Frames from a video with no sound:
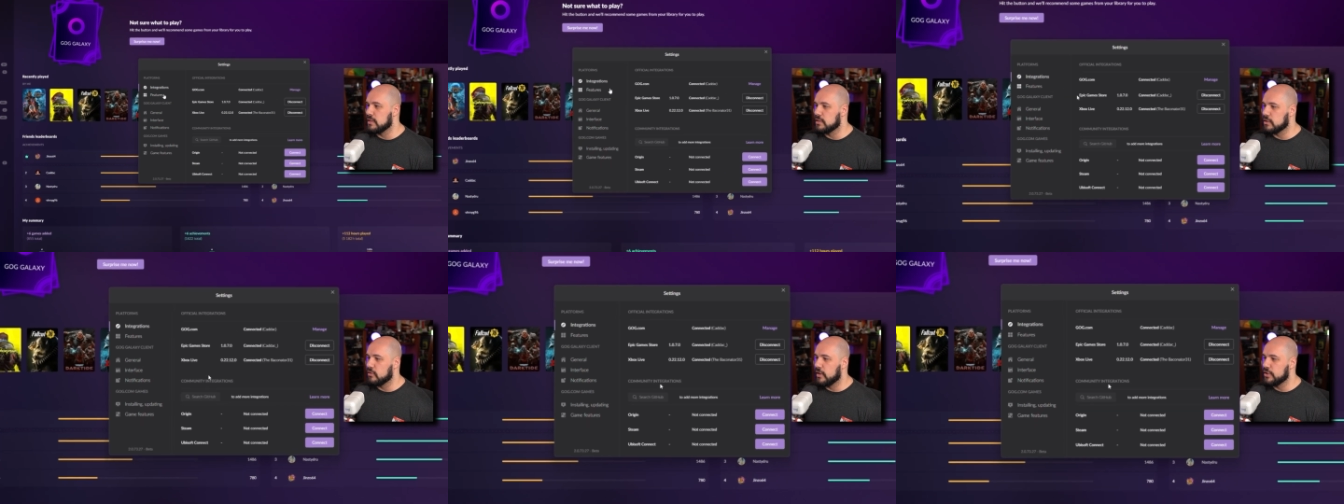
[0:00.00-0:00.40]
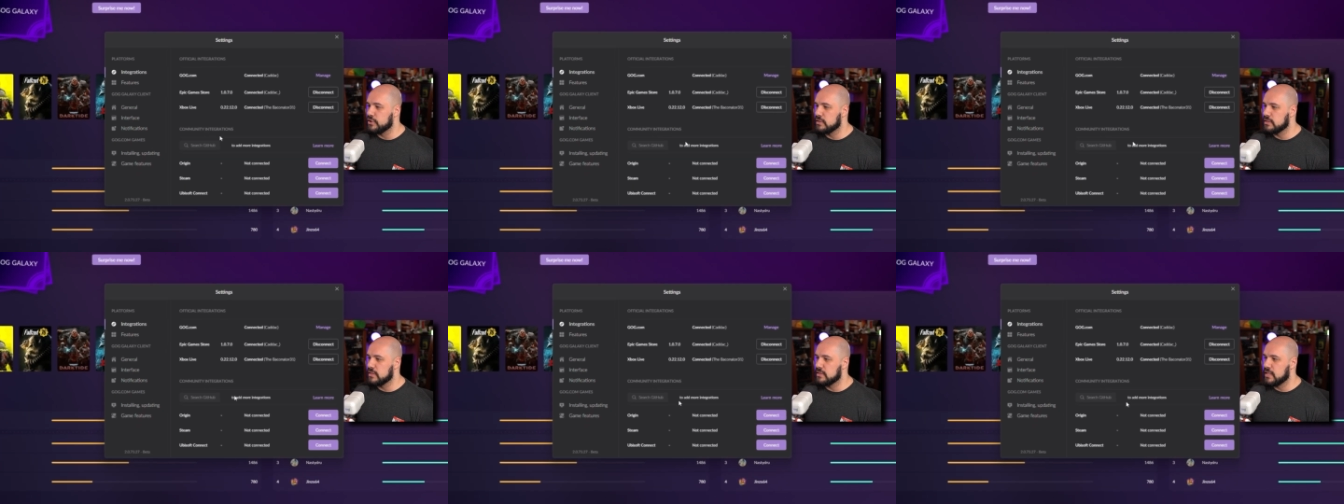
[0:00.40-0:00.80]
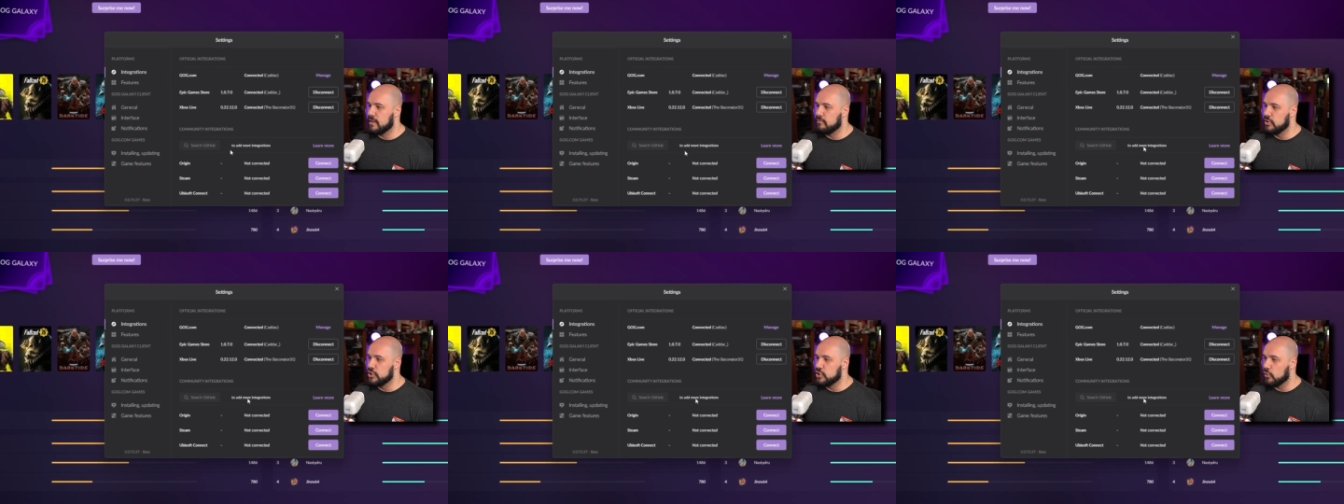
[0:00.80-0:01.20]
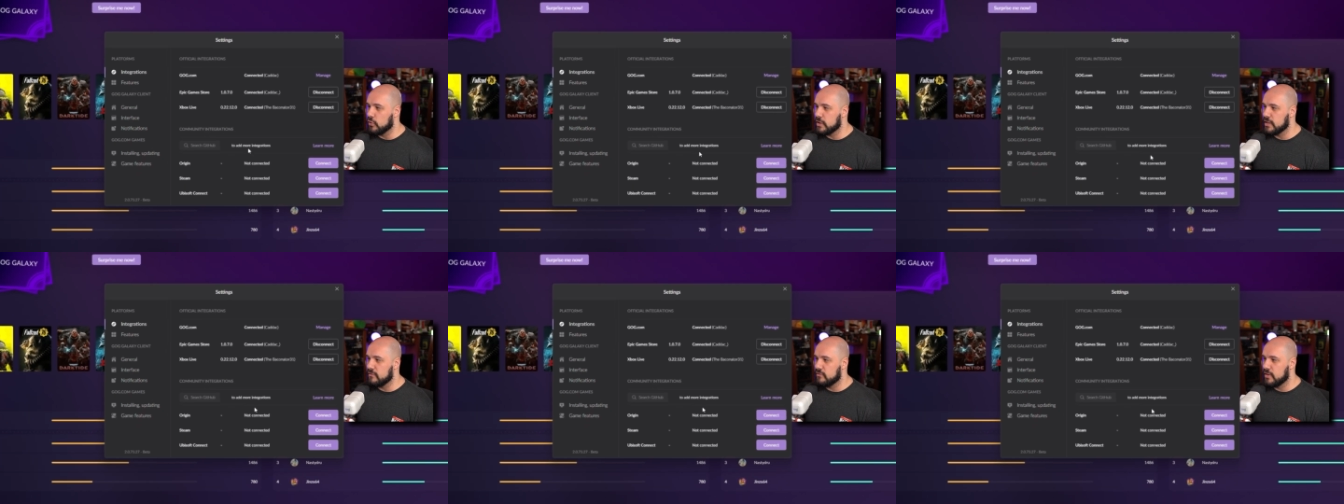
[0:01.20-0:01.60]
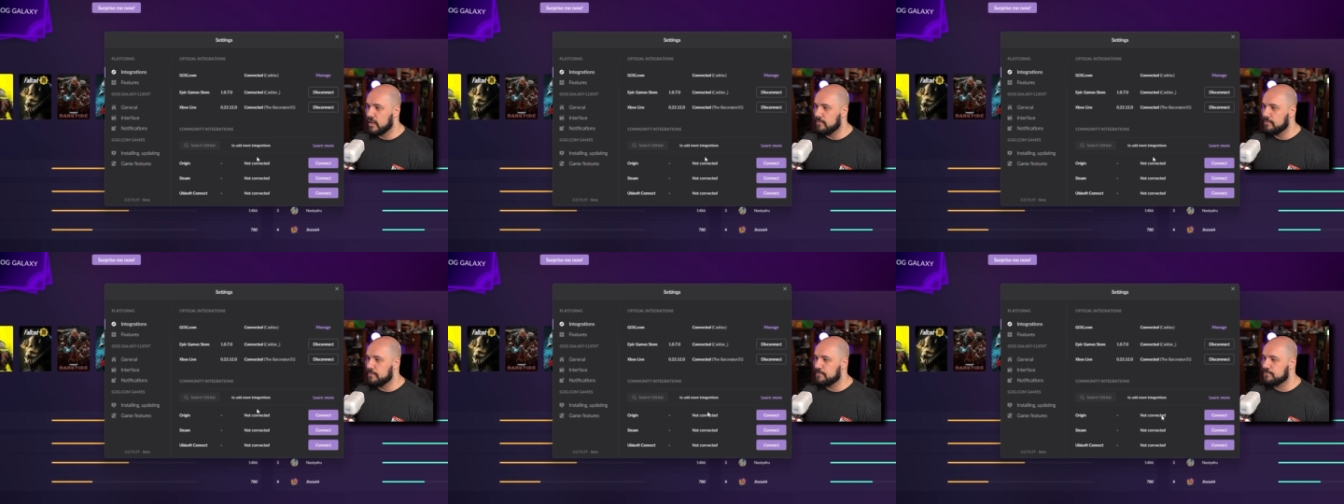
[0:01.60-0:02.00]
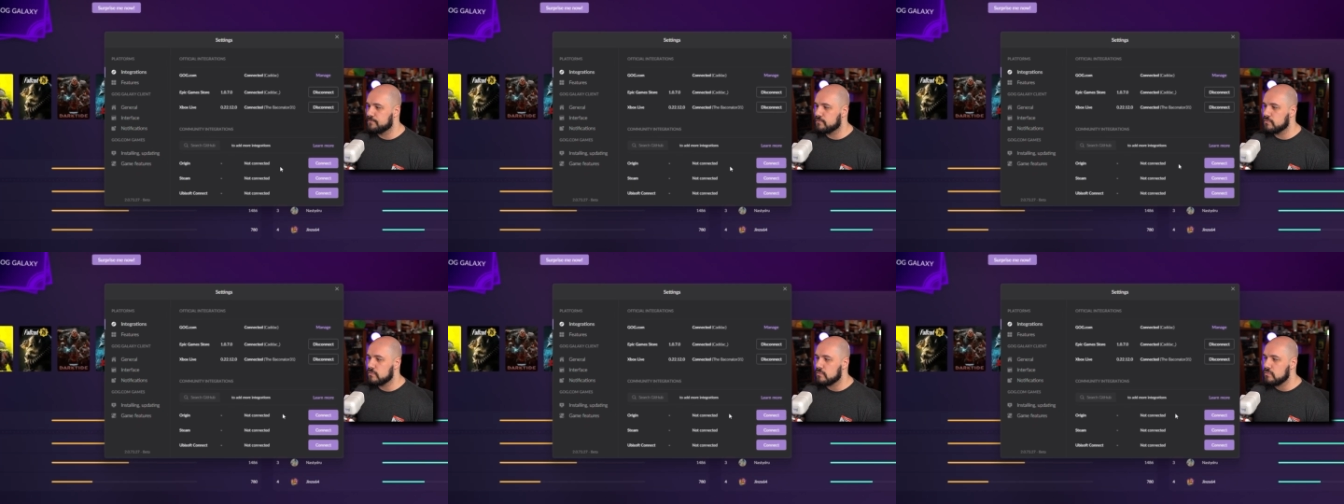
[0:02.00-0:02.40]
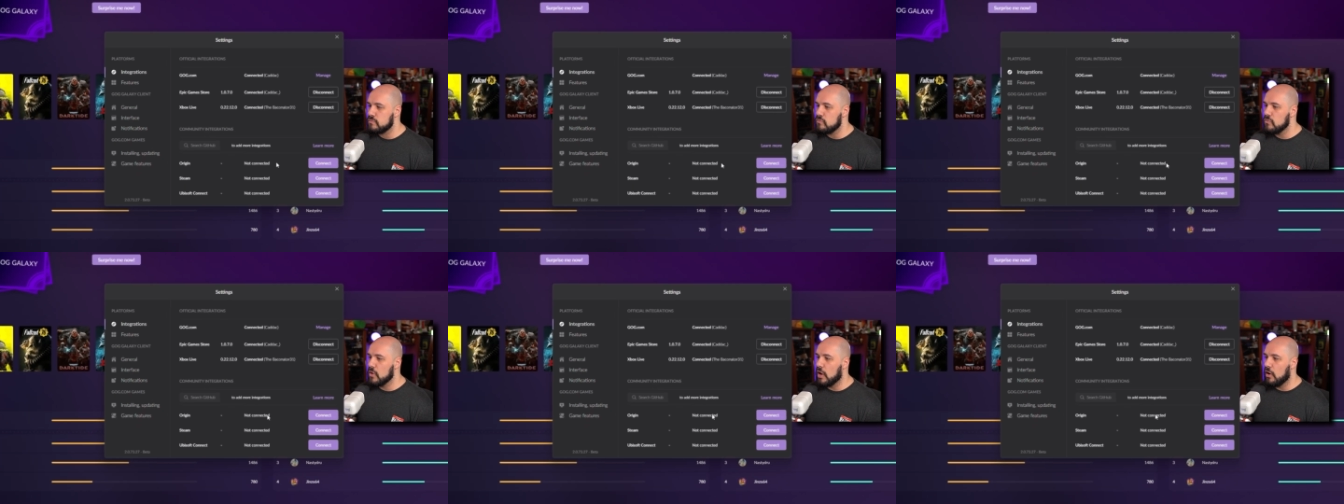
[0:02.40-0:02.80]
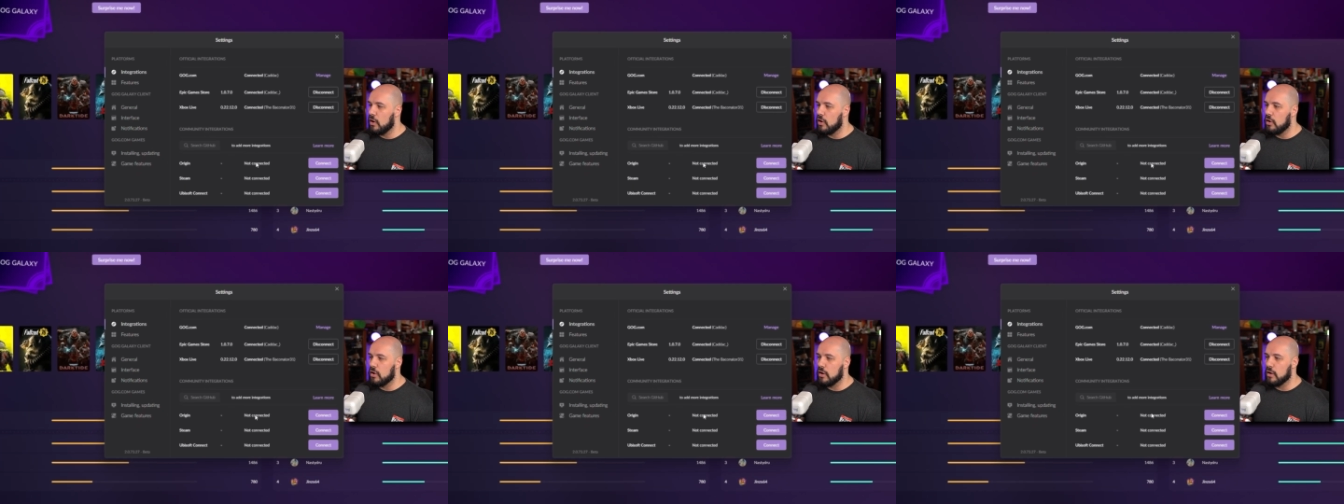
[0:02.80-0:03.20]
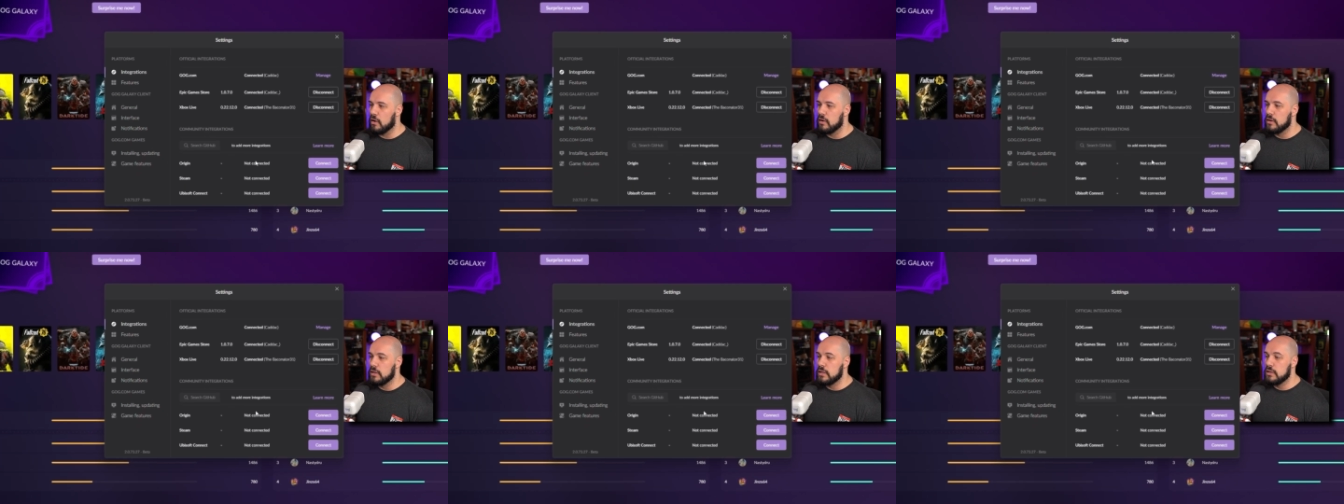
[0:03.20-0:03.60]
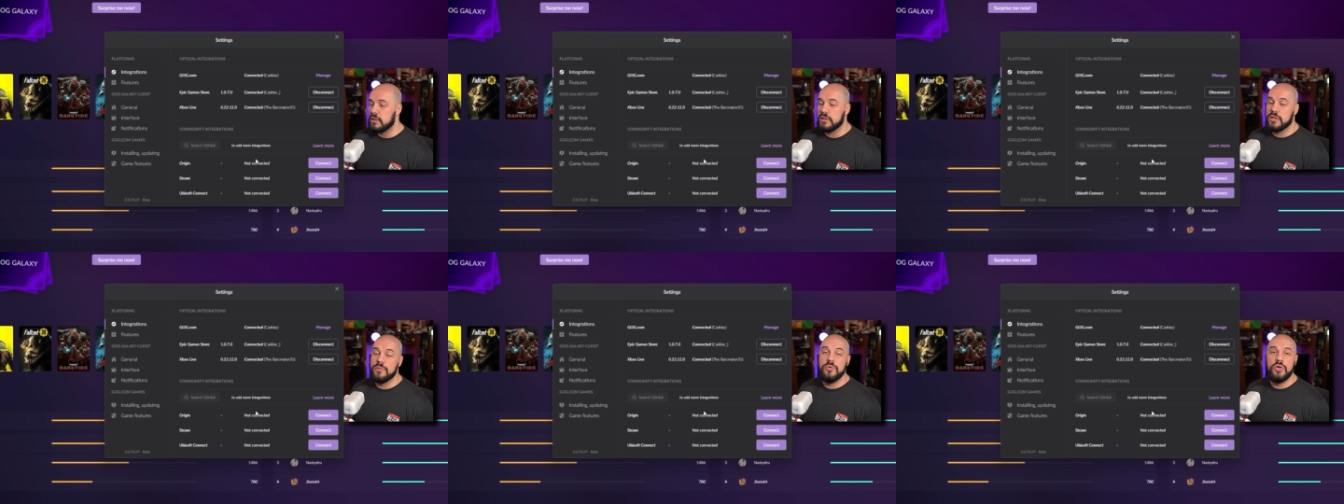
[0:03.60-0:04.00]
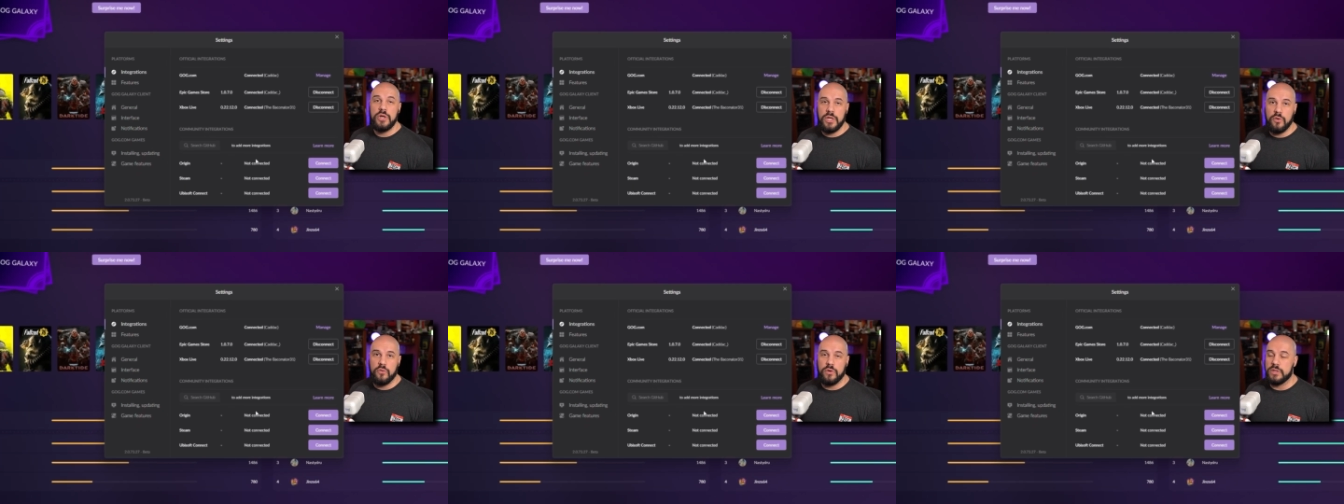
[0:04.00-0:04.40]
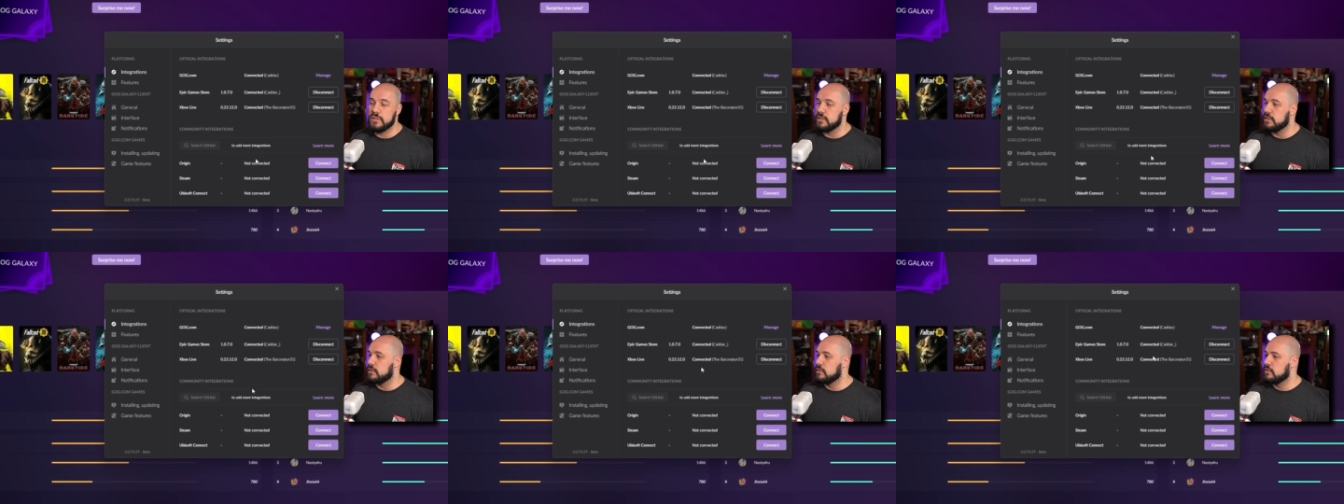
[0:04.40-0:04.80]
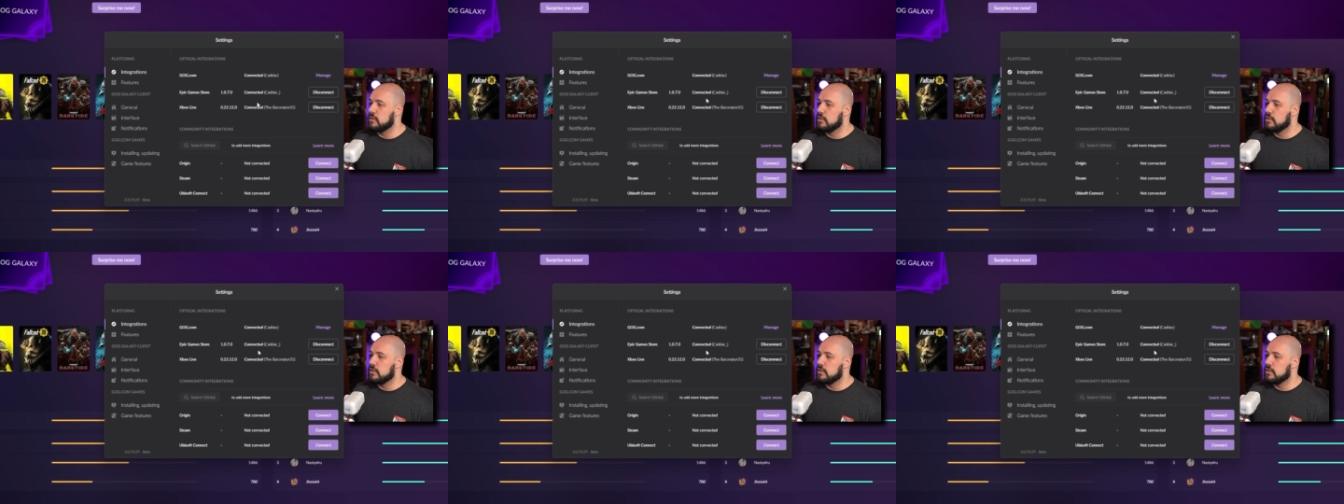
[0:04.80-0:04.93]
integrations is that majority of them are community oriented.